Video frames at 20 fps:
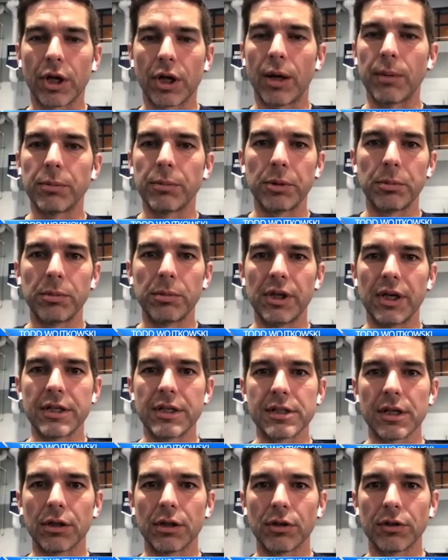coming to me
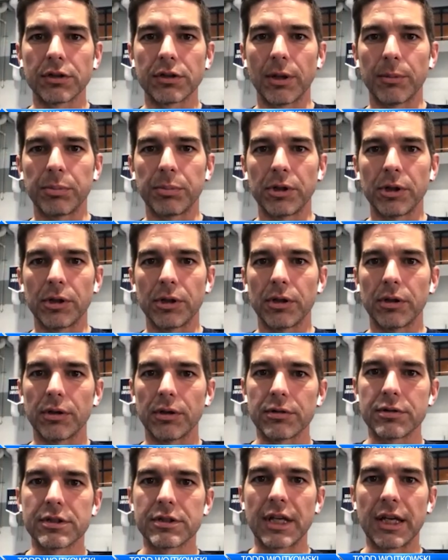as I looked up in
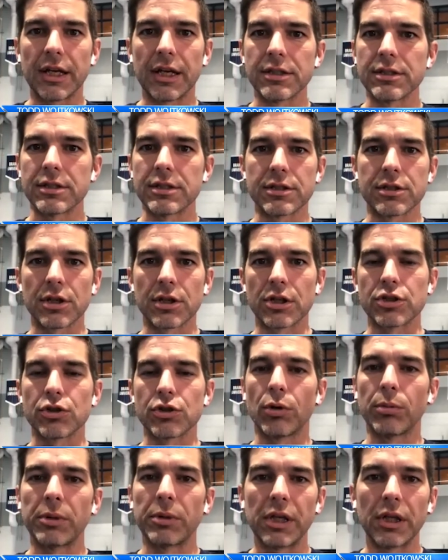the stands and saw
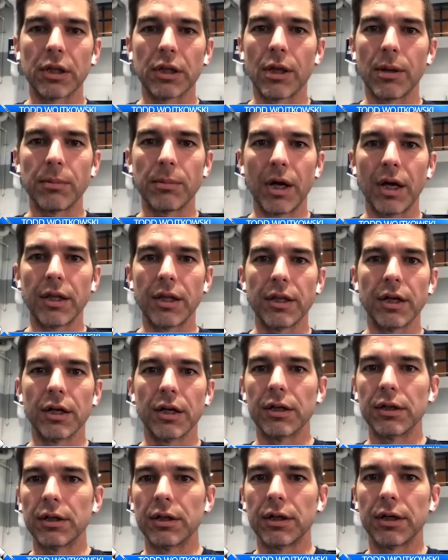so many alumni there.